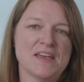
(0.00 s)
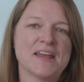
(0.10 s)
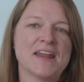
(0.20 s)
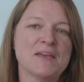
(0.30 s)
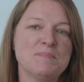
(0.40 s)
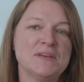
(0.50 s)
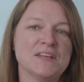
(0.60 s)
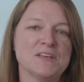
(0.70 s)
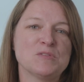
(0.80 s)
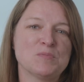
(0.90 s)
and
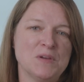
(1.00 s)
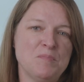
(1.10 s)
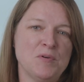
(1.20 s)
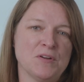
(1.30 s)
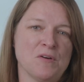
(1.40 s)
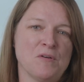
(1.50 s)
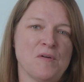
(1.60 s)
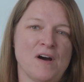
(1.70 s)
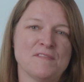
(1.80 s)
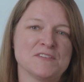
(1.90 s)
APD 3.0
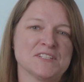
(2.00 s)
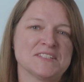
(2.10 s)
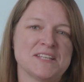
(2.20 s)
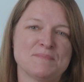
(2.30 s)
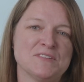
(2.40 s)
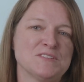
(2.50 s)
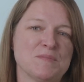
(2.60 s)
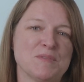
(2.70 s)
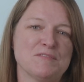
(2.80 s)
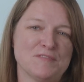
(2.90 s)
offers acceptance
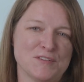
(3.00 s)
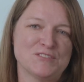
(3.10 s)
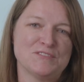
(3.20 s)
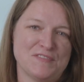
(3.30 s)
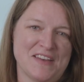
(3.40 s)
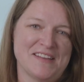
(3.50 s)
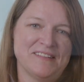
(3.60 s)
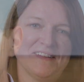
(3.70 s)
from the first fit.